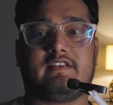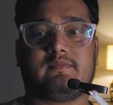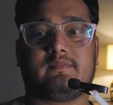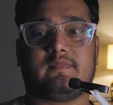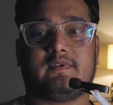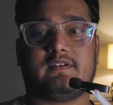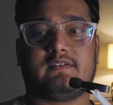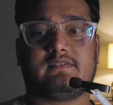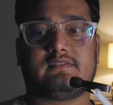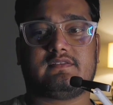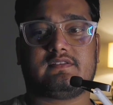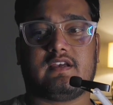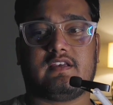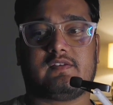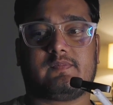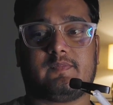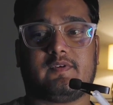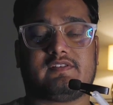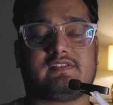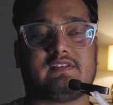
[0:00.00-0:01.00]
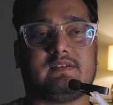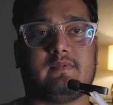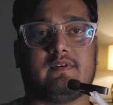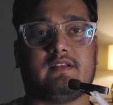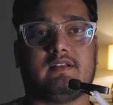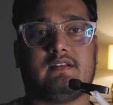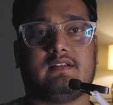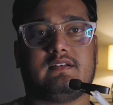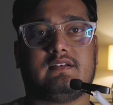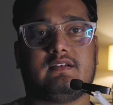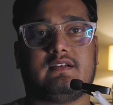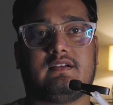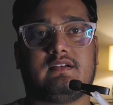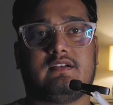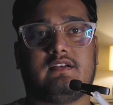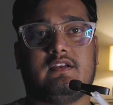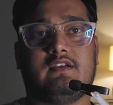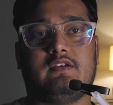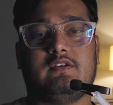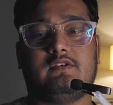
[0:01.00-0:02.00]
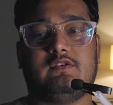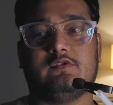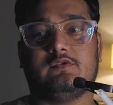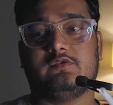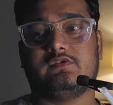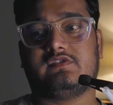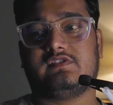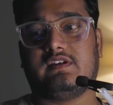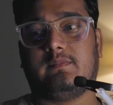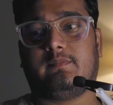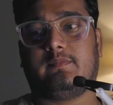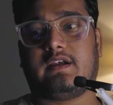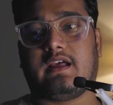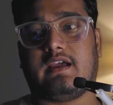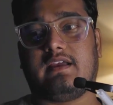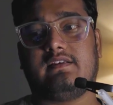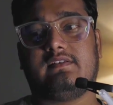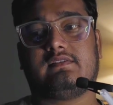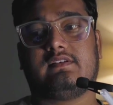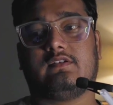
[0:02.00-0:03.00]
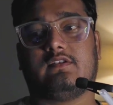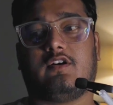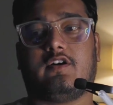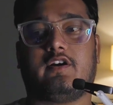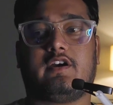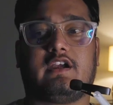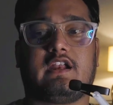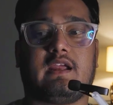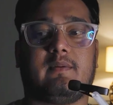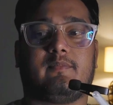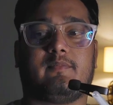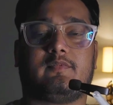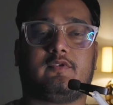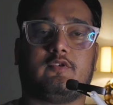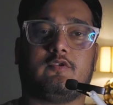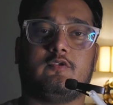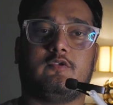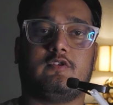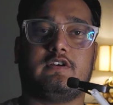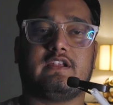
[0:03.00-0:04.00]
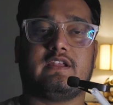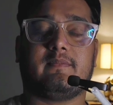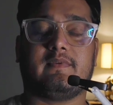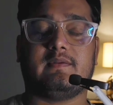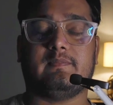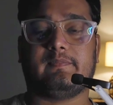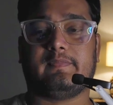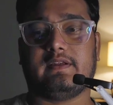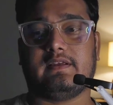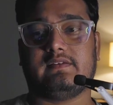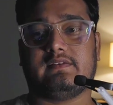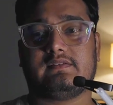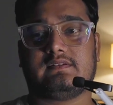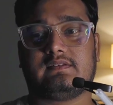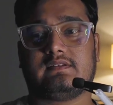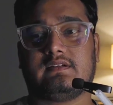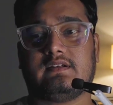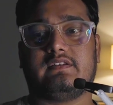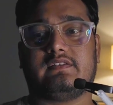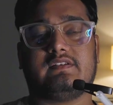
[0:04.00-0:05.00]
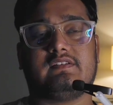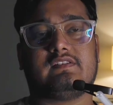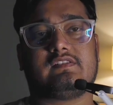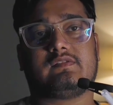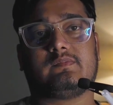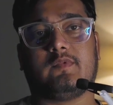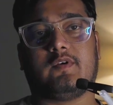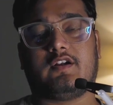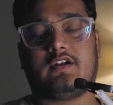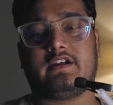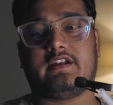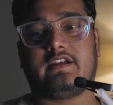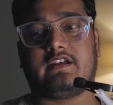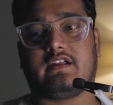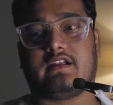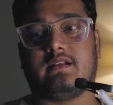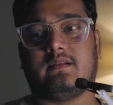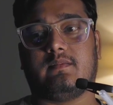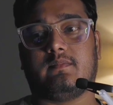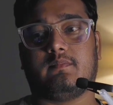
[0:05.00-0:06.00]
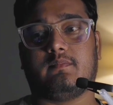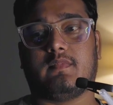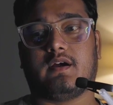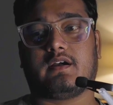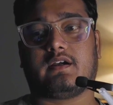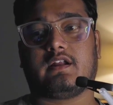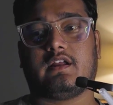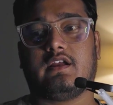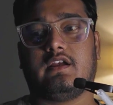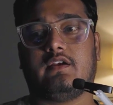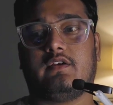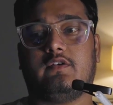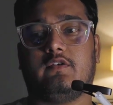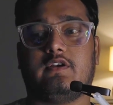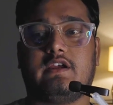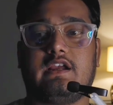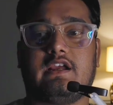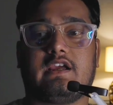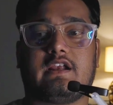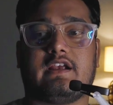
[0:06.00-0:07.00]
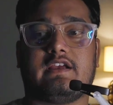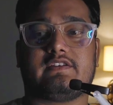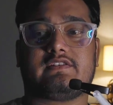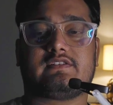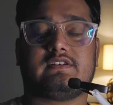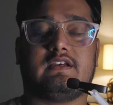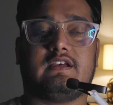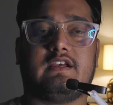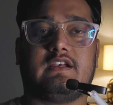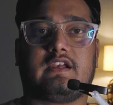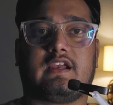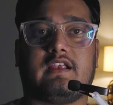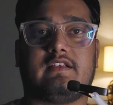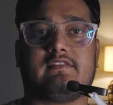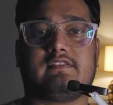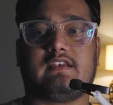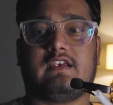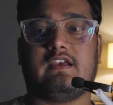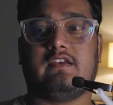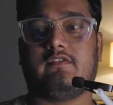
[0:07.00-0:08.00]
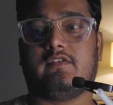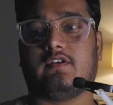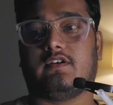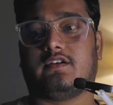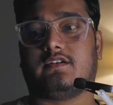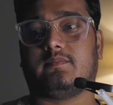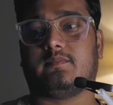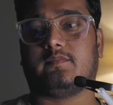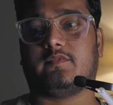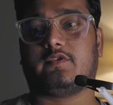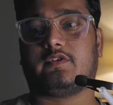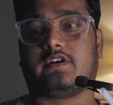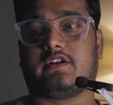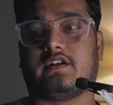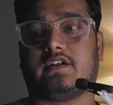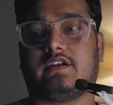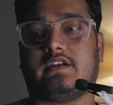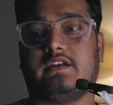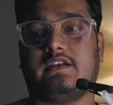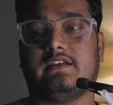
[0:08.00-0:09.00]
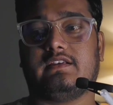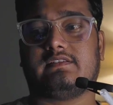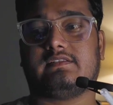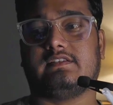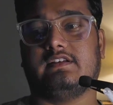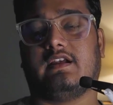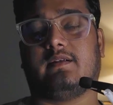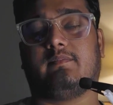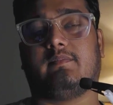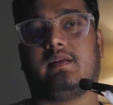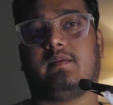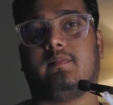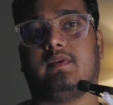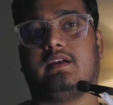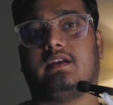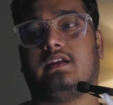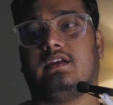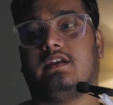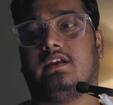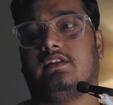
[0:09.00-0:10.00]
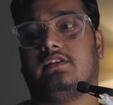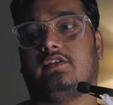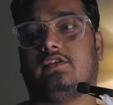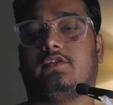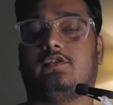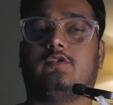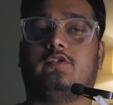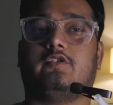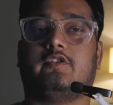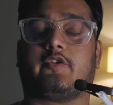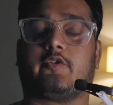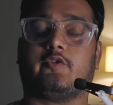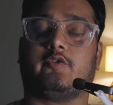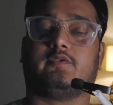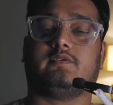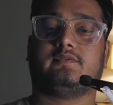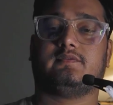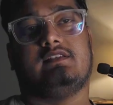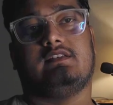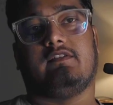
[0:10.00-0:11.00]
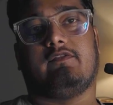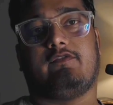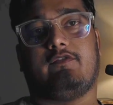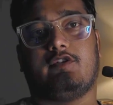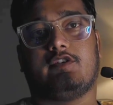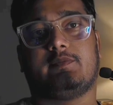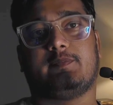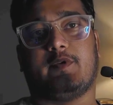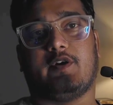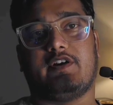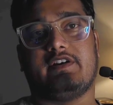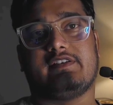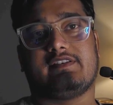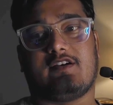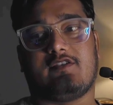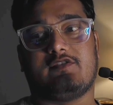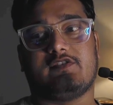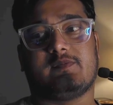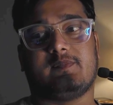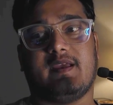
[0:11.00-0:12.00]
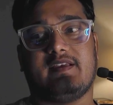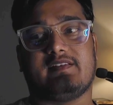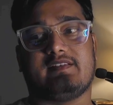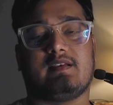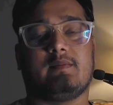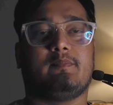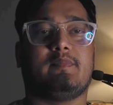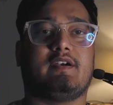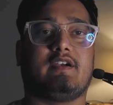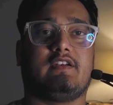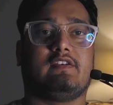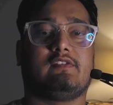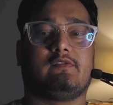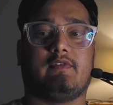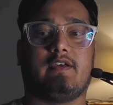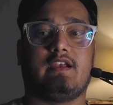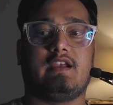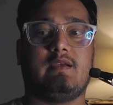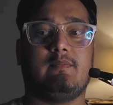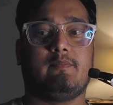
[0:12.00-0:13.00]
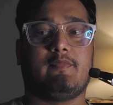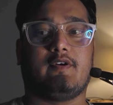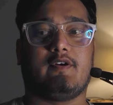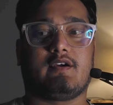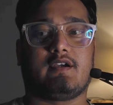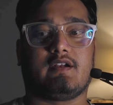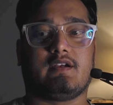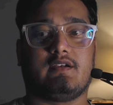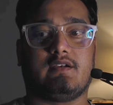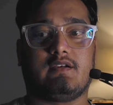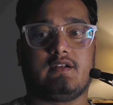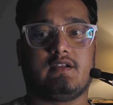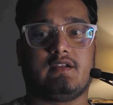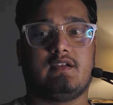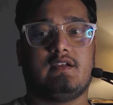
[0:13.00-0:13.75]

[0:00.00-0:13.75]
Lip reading: as much as possible. Use zip ties or tape to hold them in place. This is small detail, but during crash, it can save your motor, ESC, and maybe the whole drone. The fourth point sounds basic, but it's very important.